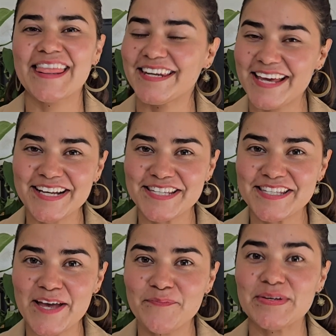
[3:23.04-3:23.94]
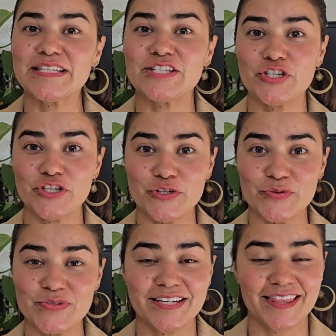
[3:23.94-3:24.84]
the next step is to
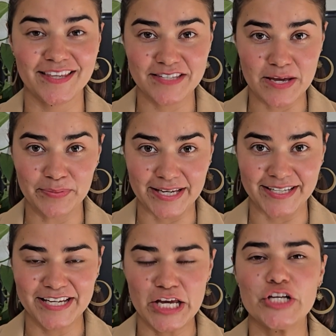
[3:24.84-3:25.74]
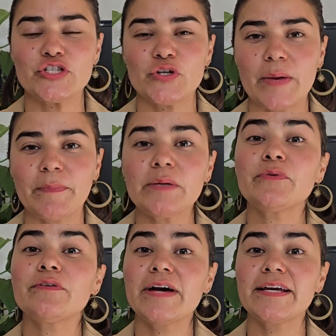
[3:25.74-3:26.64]
use the template. So I'm going to
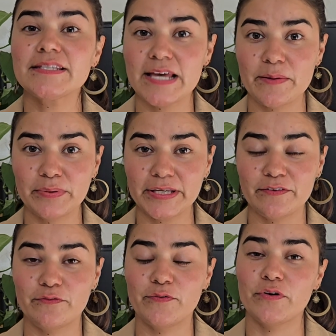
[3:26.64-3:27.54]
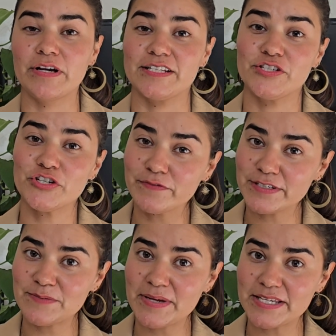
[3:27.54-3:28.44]
provide a template for a
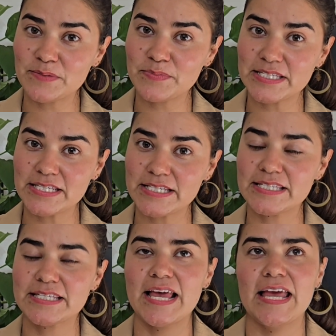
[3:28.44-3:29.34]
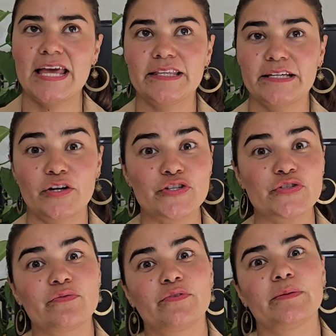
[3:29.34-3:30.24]
service-based business and then also
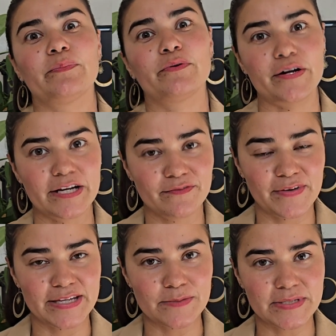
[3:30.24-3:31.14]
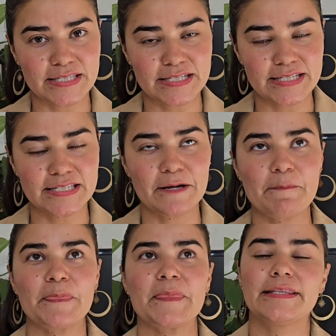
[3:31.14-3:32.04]
for a product-based business.
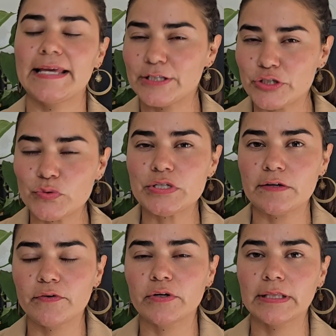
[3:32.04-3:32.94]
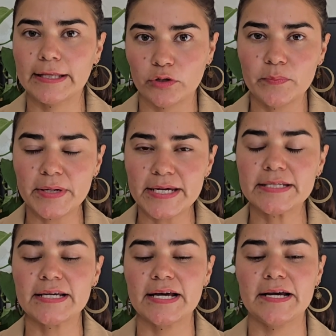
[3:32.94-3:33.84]
They do differ a little bit,
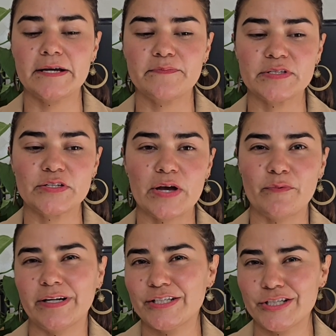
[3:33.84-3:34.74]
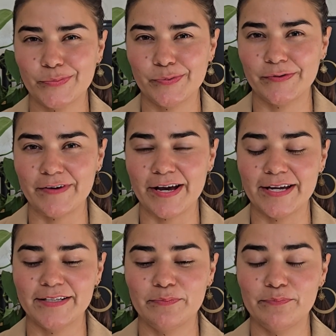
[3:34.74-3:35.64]
so I wanted to
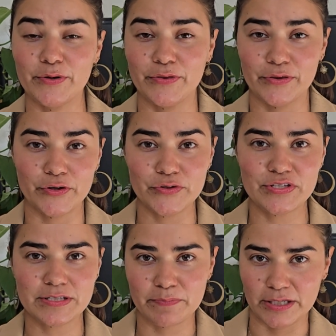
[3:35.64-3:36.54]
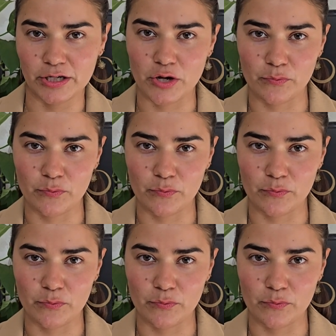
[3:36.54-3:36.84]
provide both of those depending on